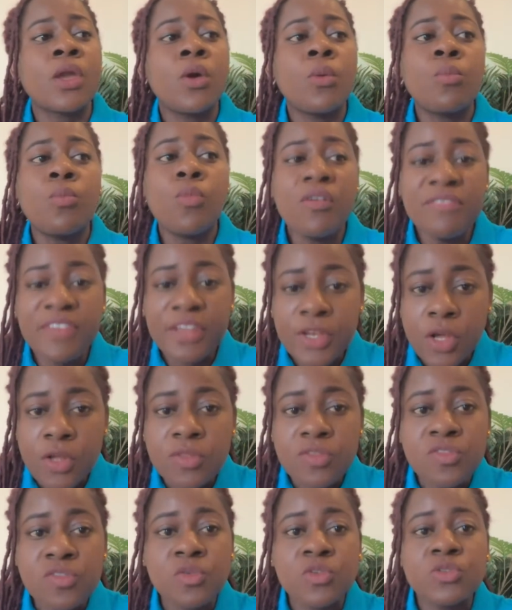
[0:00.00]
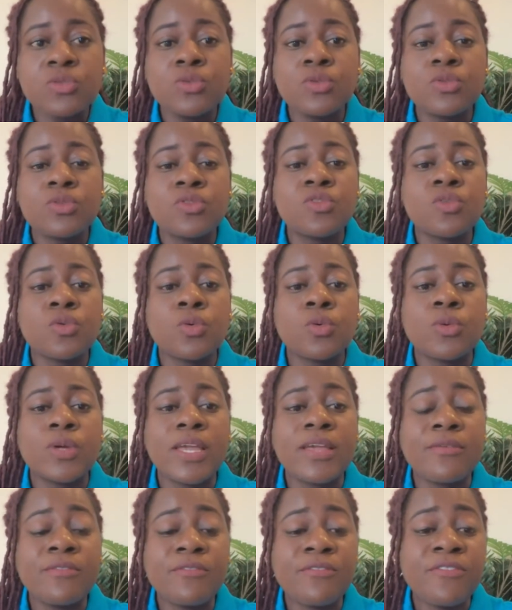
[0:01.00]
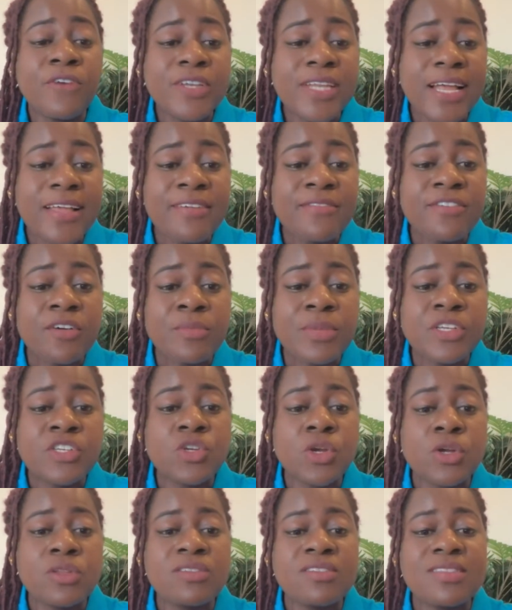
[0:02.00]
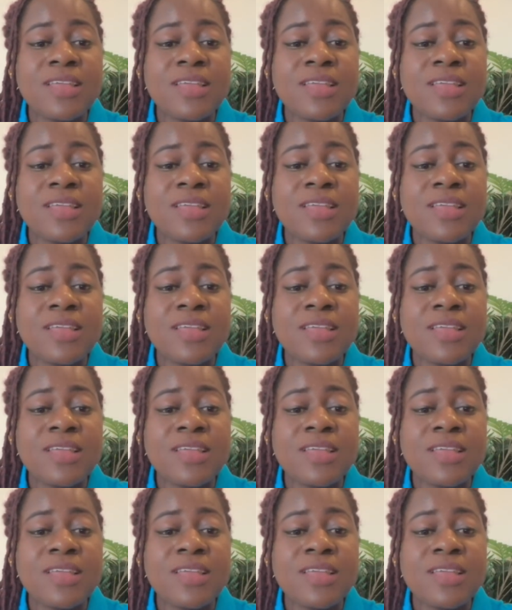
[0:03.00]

moving on to further information